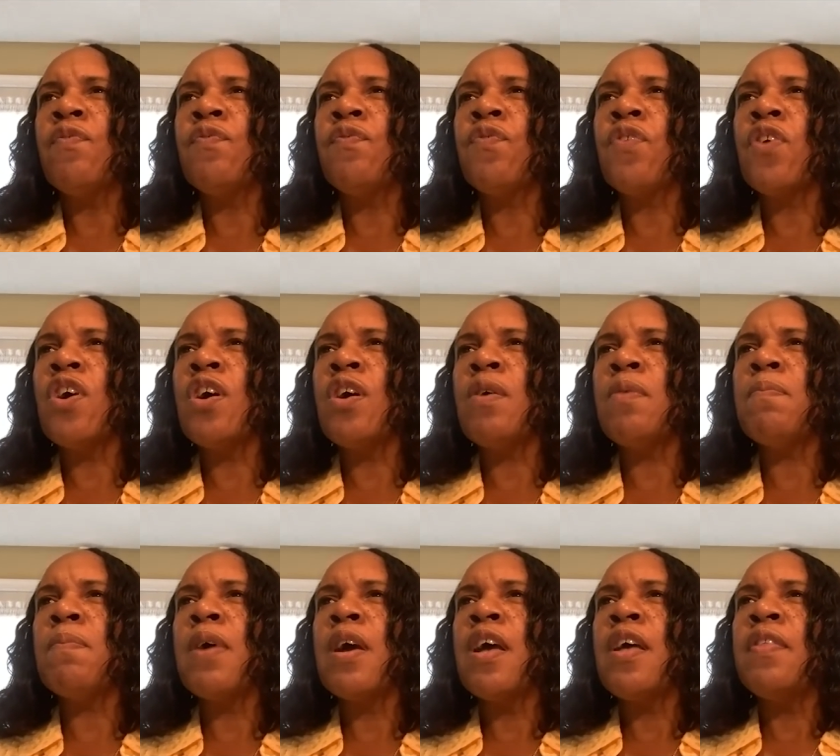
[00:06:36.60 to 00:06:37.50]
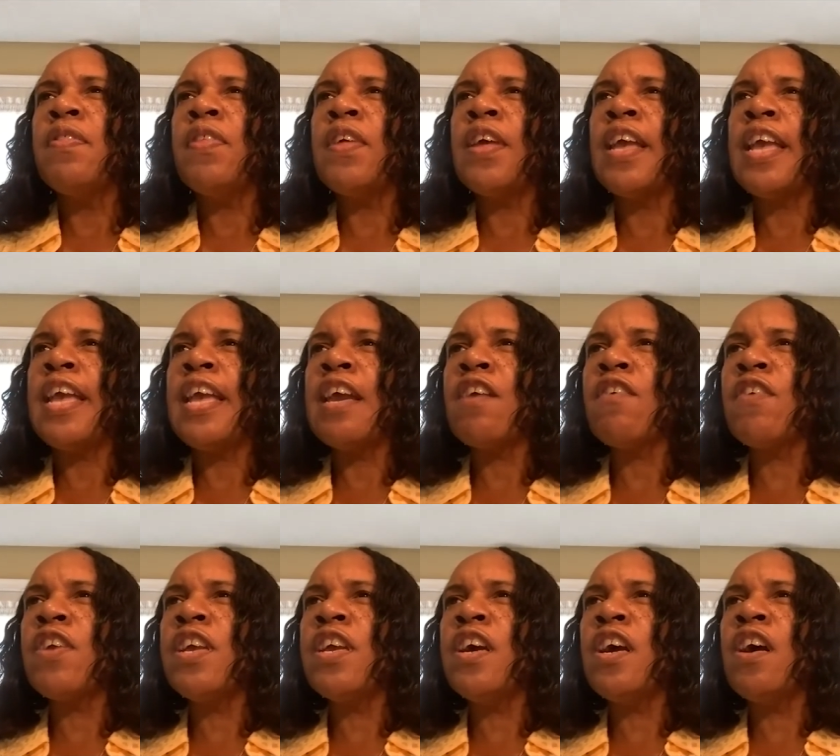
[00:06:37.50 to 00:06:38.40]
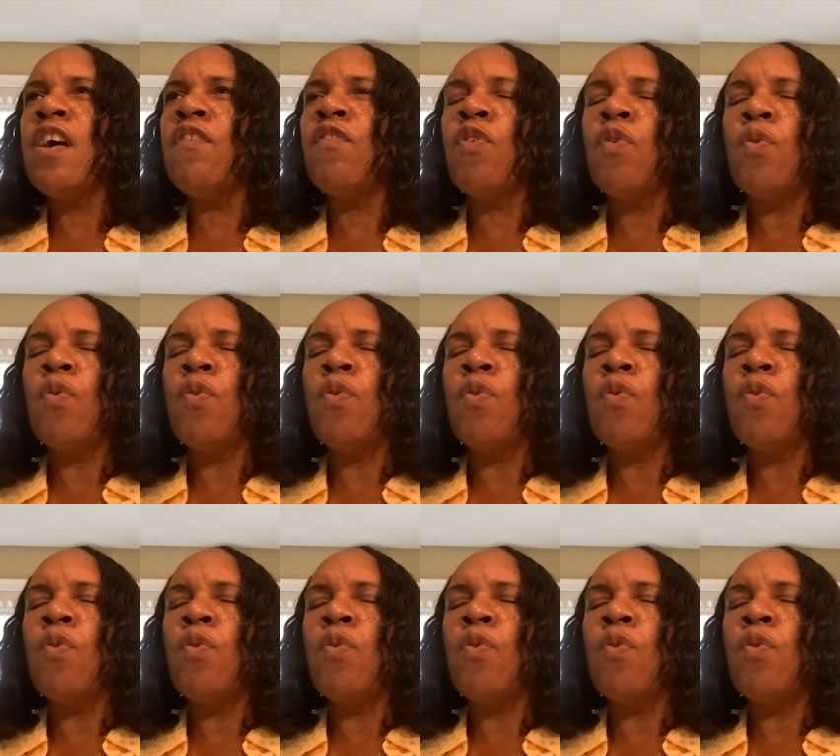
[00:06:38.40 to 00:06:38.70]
from the area of